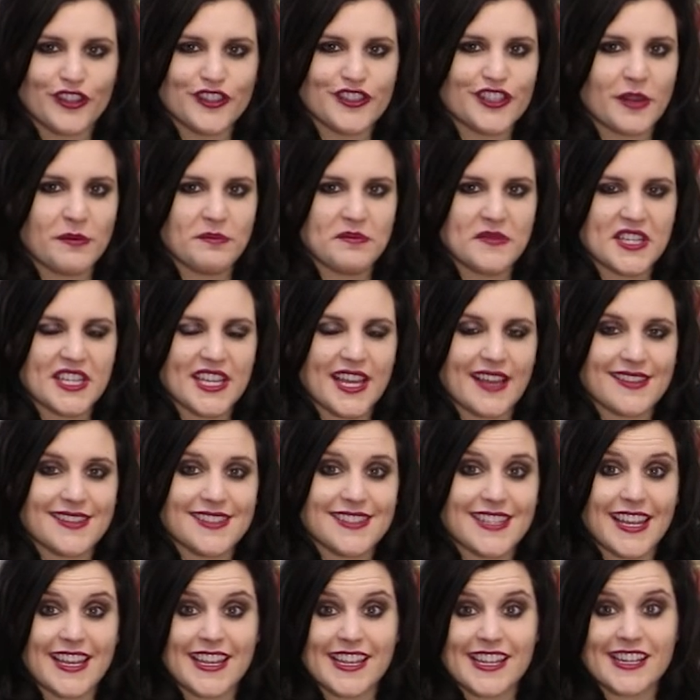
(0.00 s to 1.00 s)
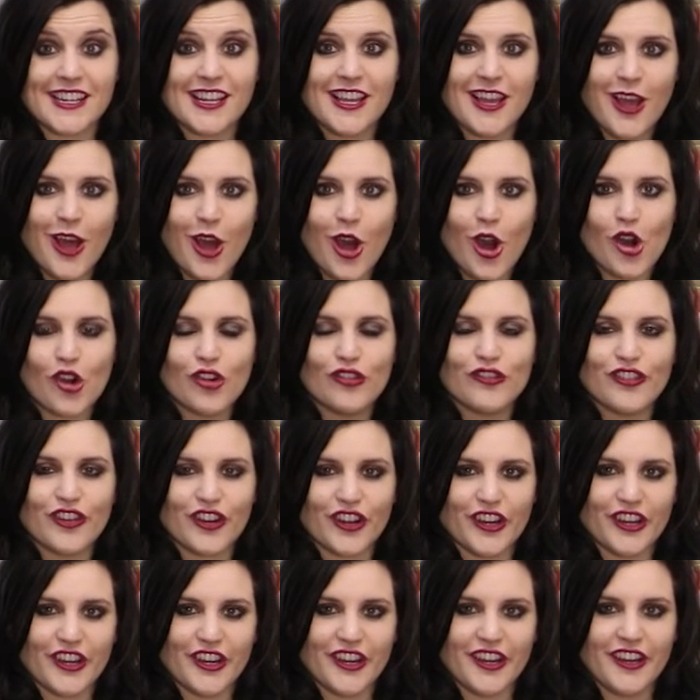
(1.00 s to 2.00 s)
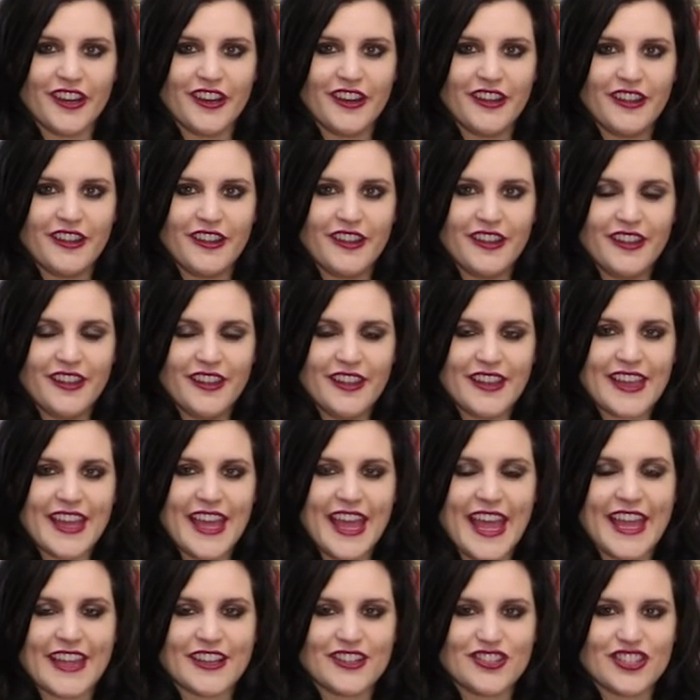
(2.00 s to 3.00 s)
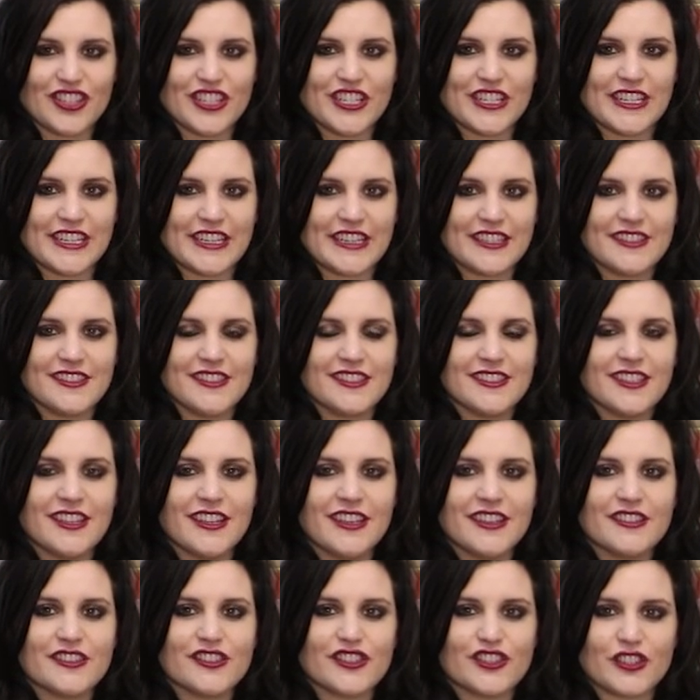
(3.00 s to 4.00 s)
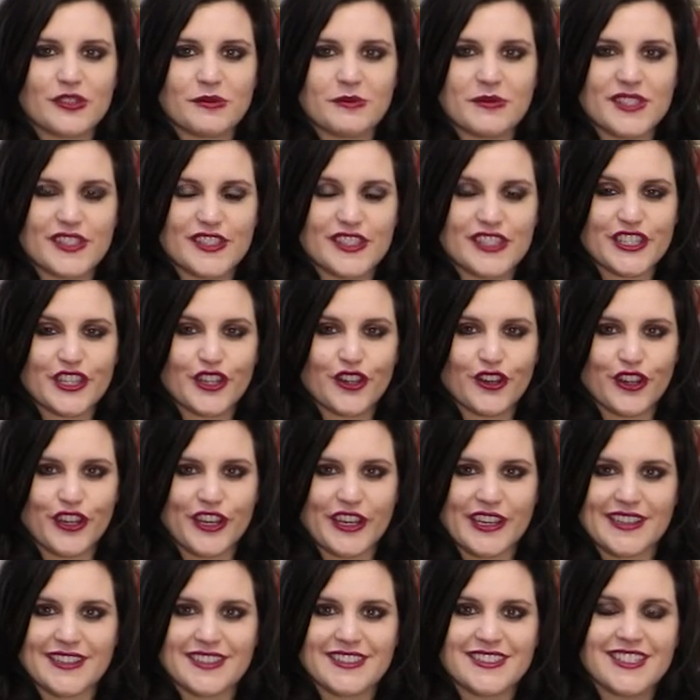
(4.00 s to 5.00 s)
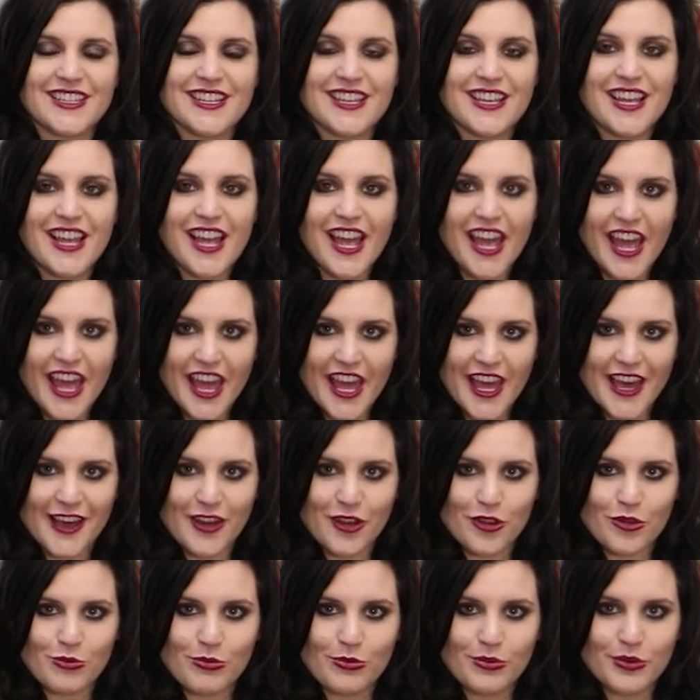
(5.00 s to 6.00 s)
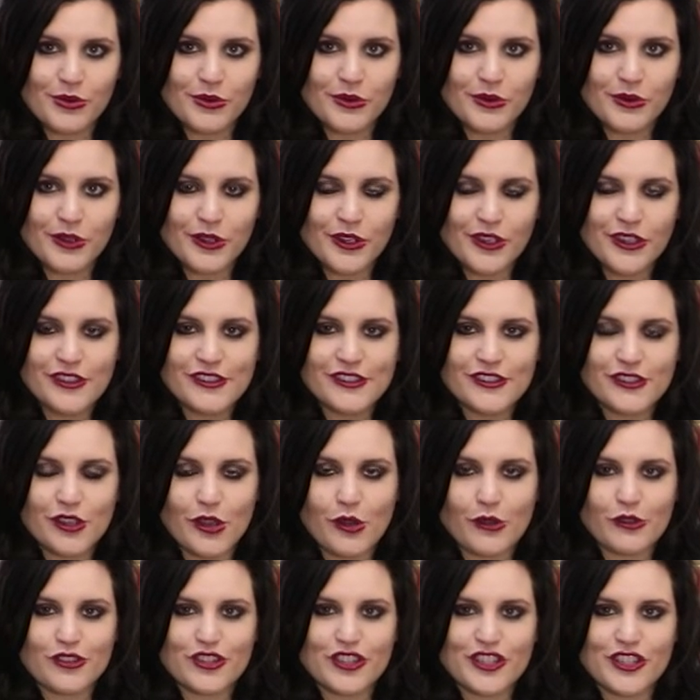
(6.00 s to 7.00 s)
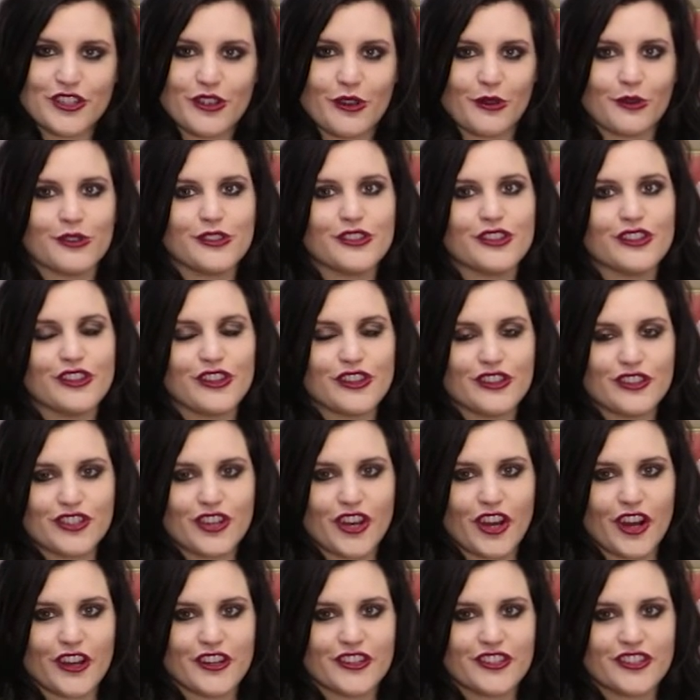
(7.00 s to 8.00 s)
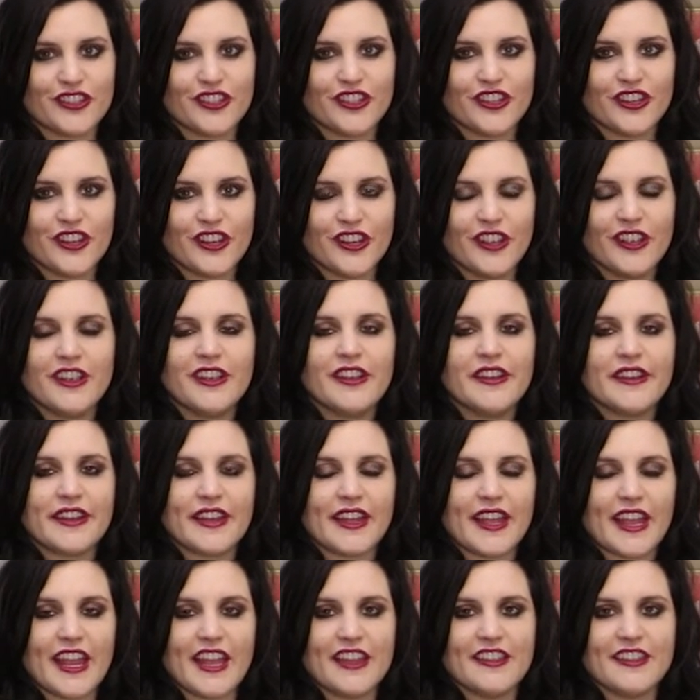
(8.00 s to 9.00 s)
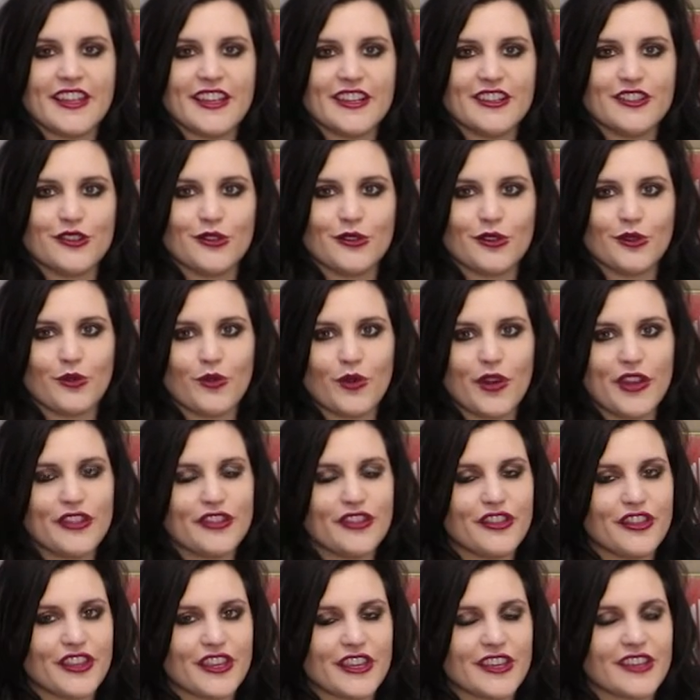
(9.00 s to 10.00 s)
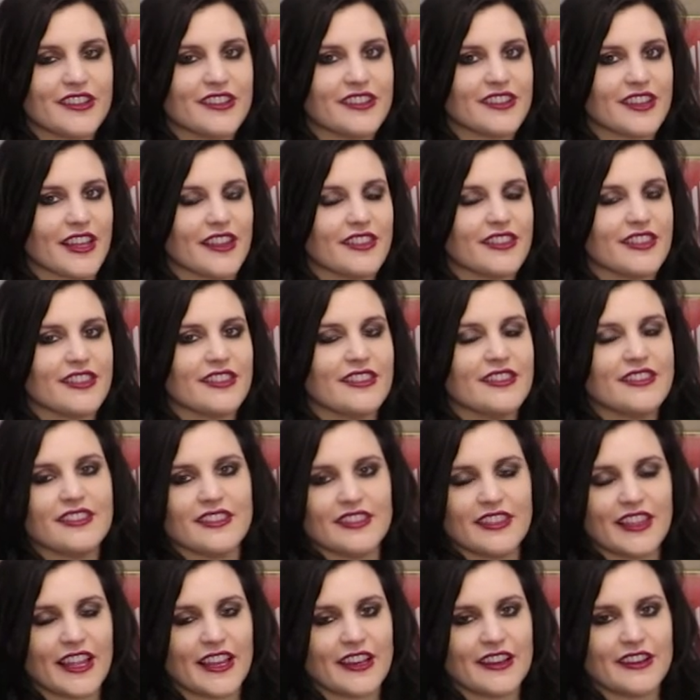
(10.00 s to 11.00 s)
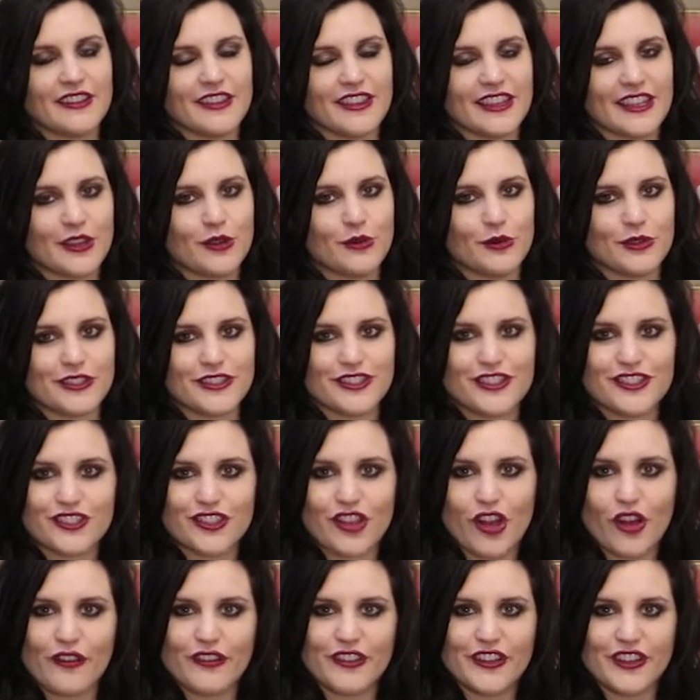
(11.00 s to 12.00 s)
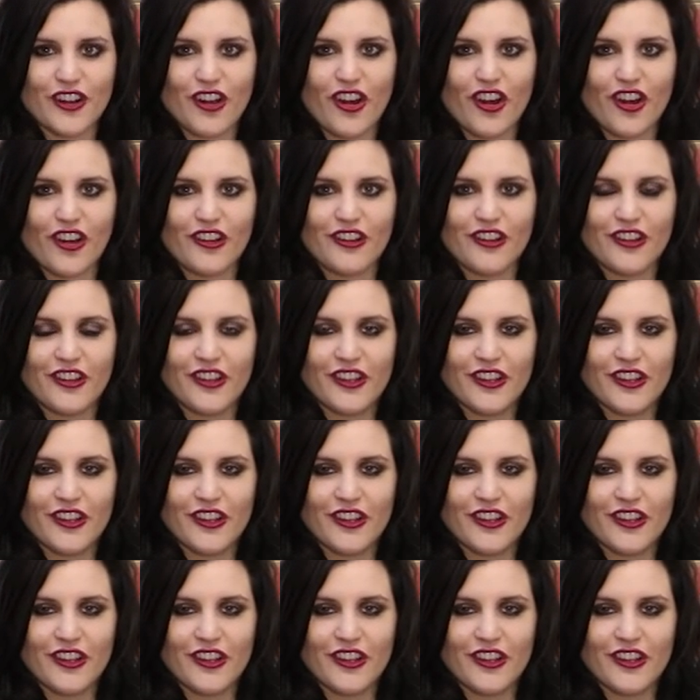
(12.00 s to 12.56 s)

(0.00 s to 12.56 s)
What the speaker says: Something has taken over her, and she needs some serious help. So she goes to the church, and they do the one thing that they think would solve it all.